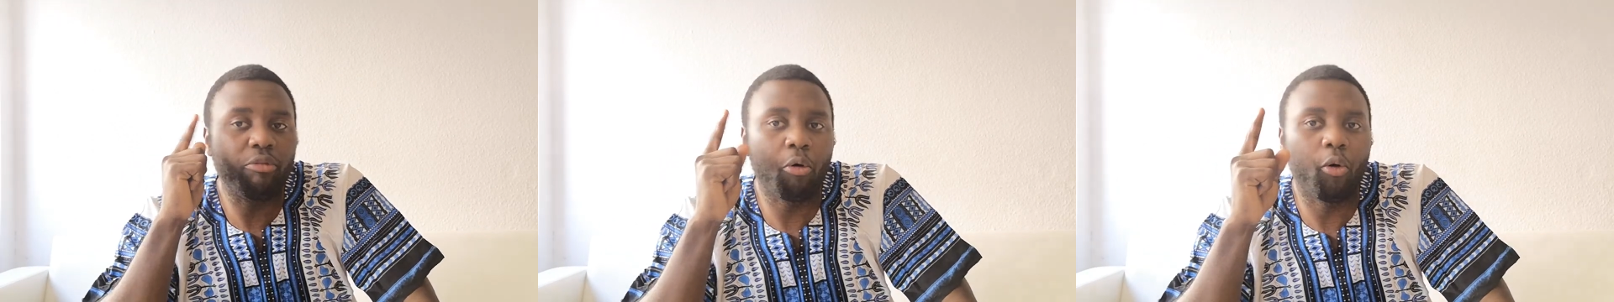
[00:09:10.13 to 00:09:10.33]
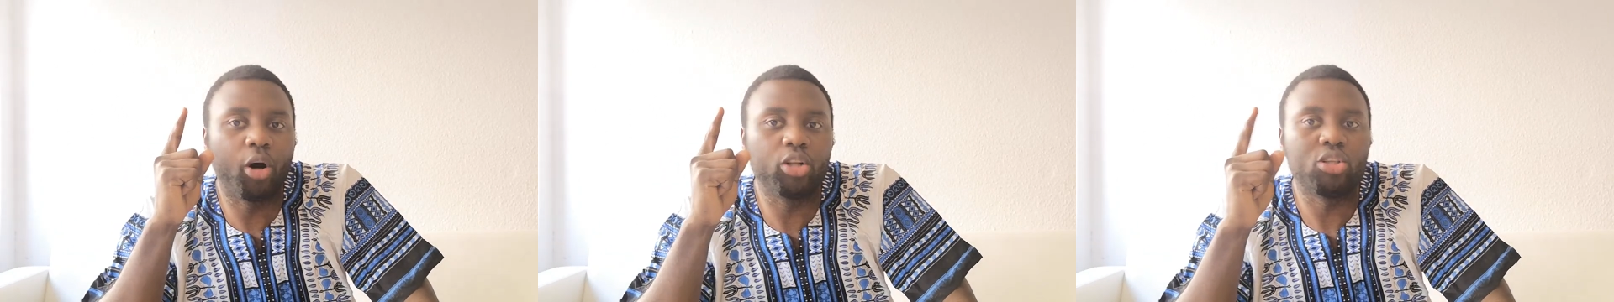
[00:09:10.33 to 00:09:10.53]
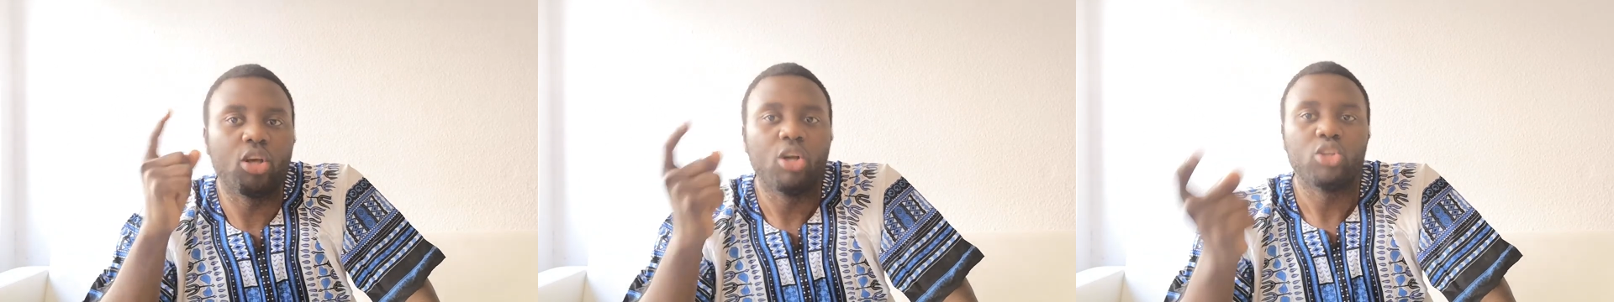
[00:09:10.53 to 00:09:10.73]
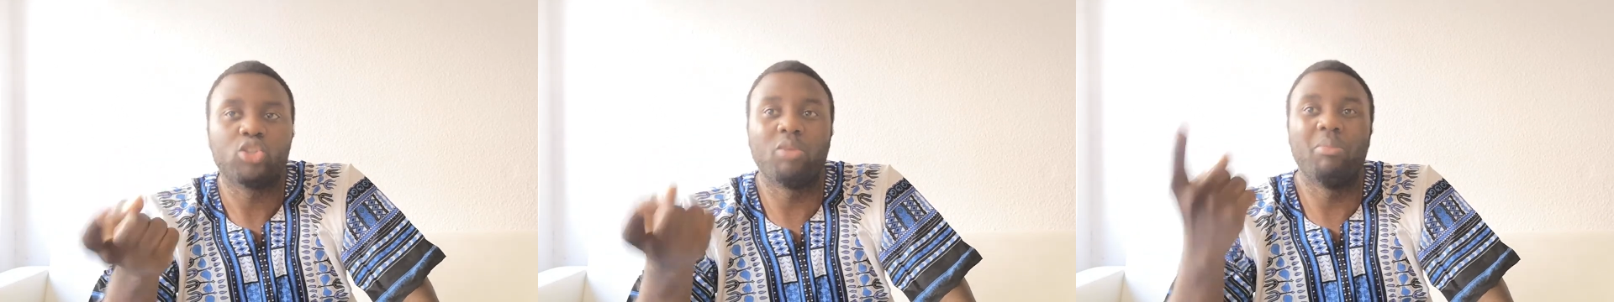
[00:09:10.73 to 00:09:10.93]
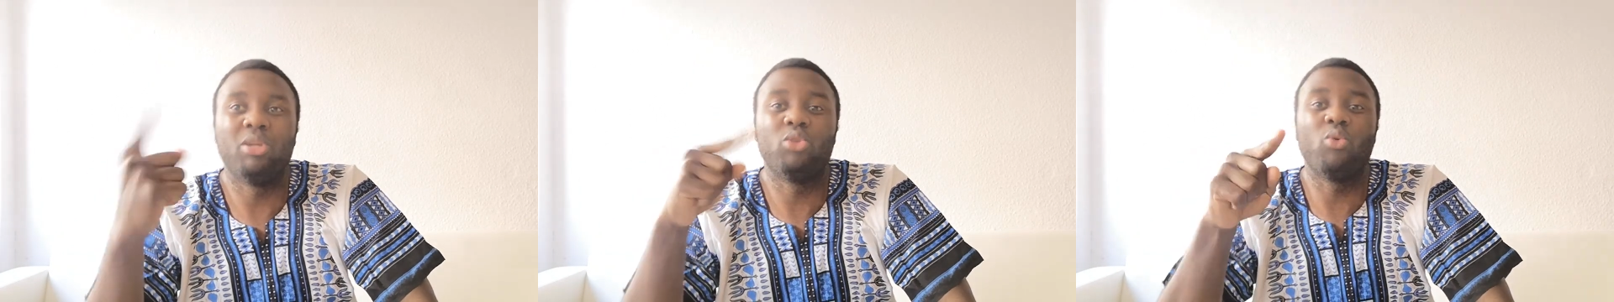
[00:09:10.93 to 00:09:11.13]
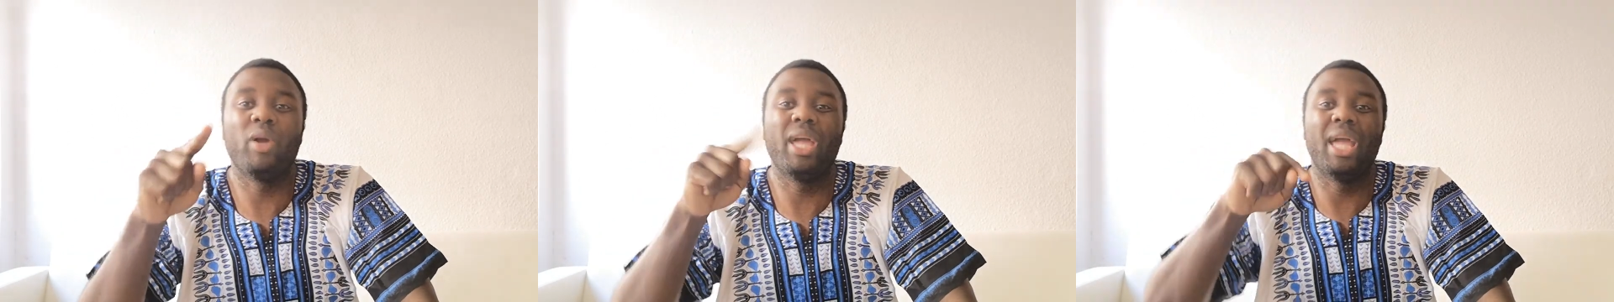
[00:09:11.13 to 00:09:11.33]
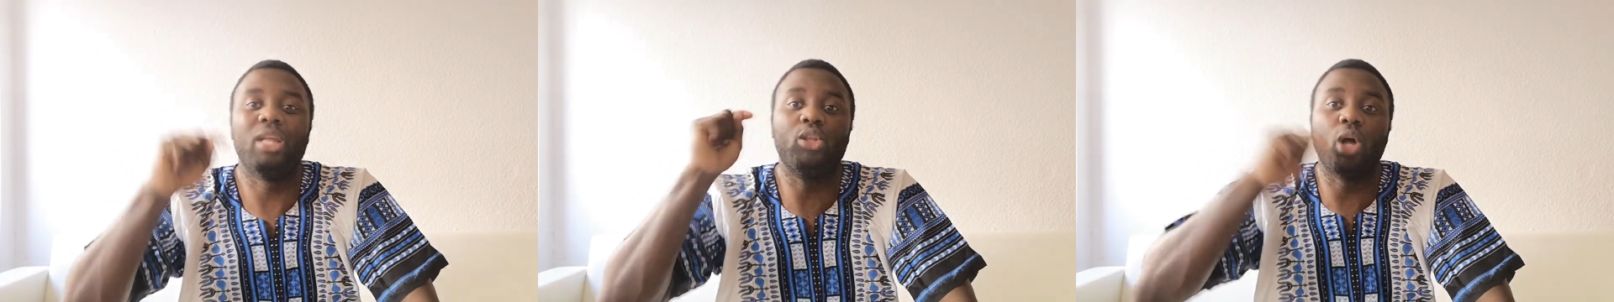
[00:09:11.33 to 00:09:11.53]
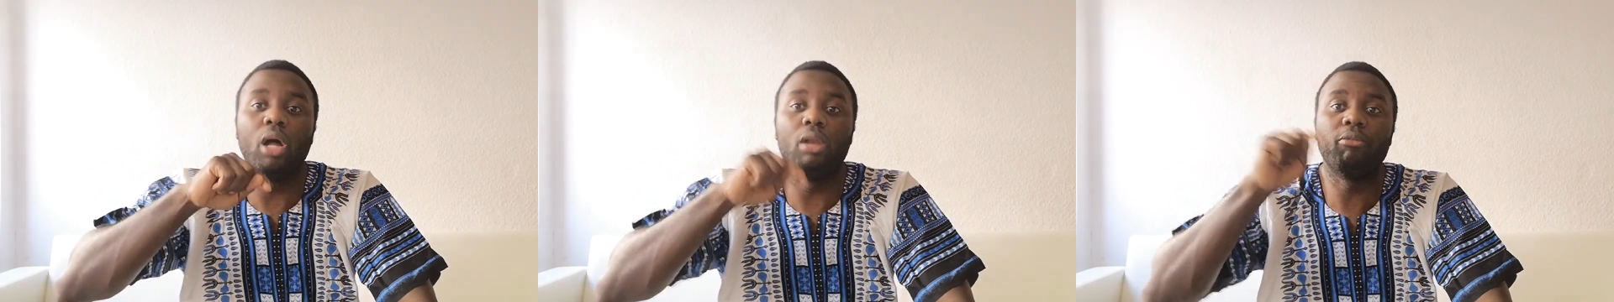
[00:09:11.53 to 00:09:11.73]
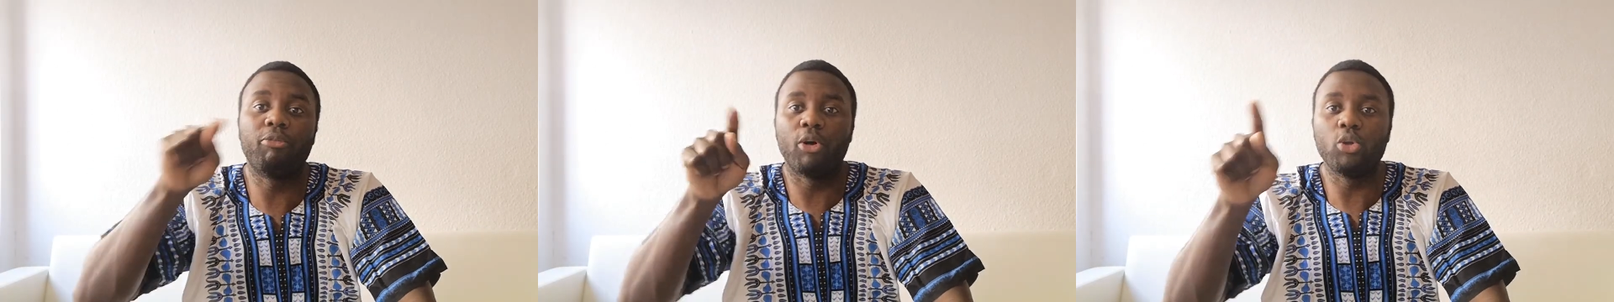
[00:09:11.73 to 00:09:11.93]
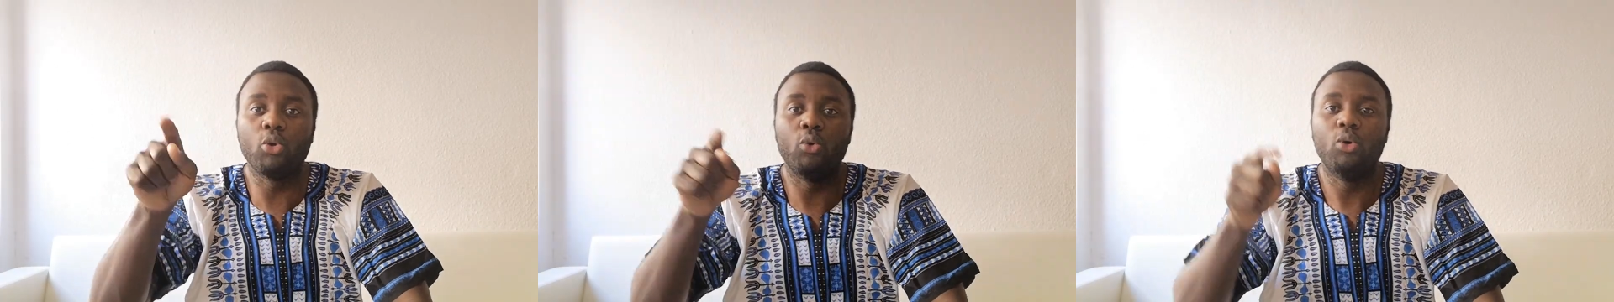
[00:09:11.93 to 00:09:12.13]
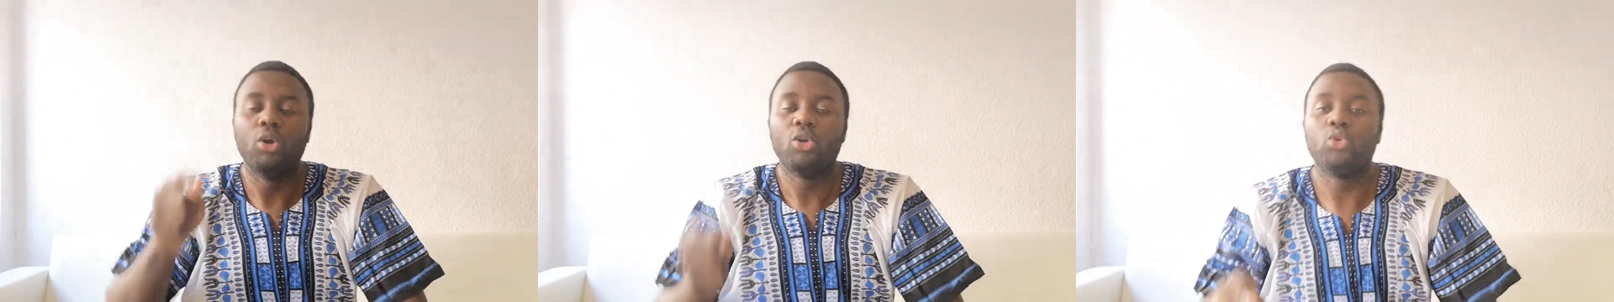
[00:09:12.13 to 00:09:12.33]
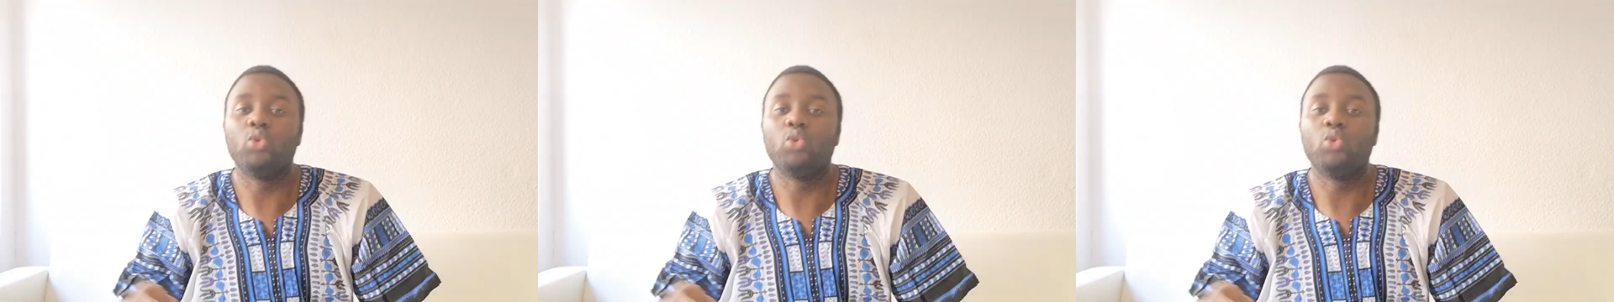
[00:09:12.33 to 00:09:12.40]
forward to be doing it done for you.